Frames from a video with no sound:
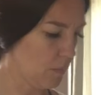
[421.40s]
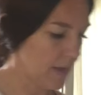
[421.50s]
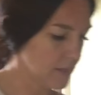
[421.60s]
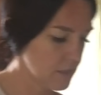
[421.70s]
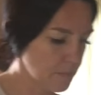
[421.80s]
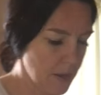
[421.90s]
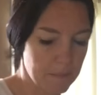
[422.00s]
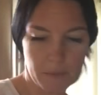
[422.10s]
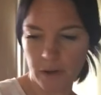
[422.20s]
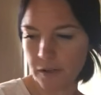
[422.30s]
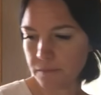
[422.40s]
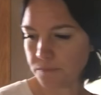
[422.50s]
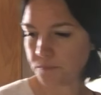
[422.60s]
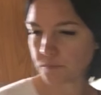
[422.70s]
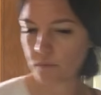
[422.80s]
waxed paper.
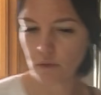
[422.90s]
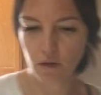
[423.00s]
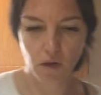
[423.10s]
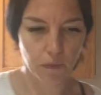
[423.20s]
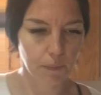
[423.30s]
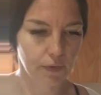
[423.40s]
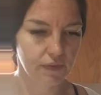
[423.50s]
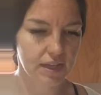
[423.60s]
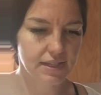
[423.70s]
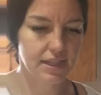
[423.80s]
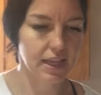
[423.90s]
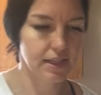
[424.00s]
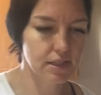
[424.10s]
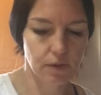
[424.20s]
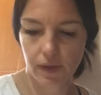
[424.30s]
I'll move these
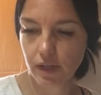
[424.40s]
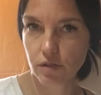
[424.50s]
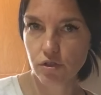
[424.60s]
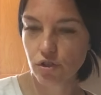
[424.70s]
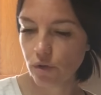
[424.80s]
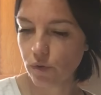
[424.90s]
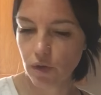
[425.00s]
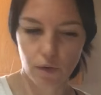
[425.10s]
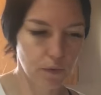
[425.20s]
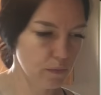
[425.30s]
things so I can show you.